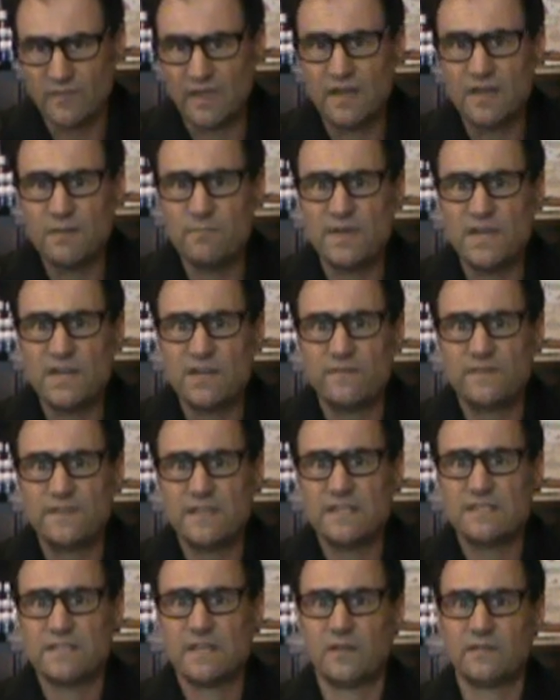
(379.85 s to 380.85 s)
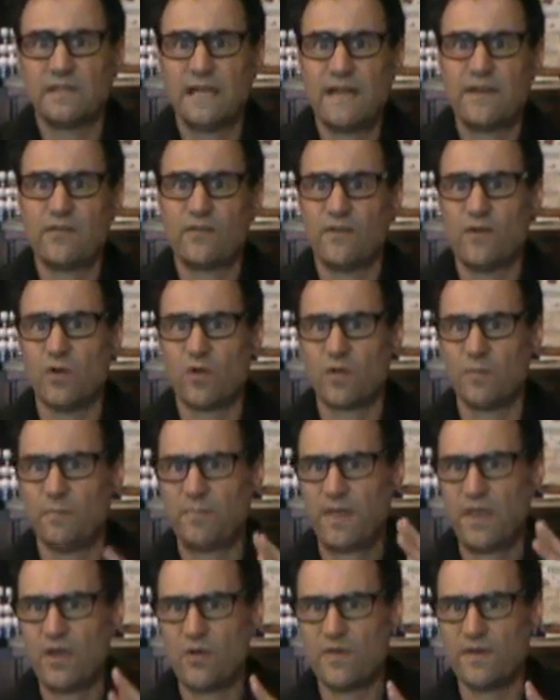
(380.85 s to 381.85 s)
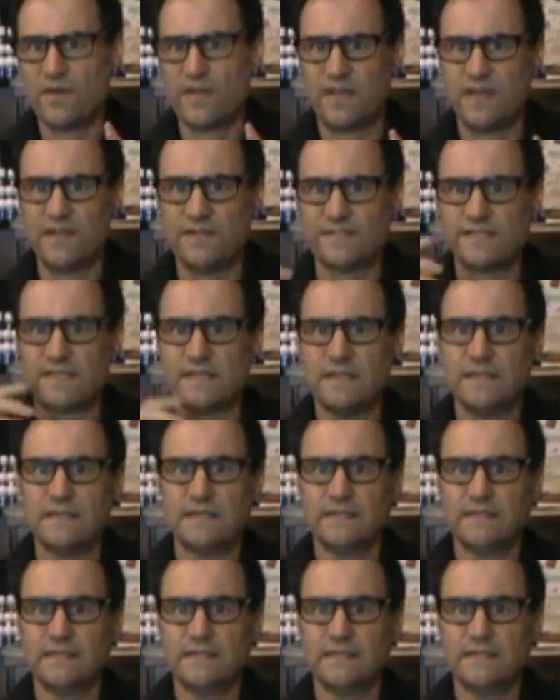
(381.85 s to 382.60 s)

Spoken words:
in a bit of detail later, and I'll compare it against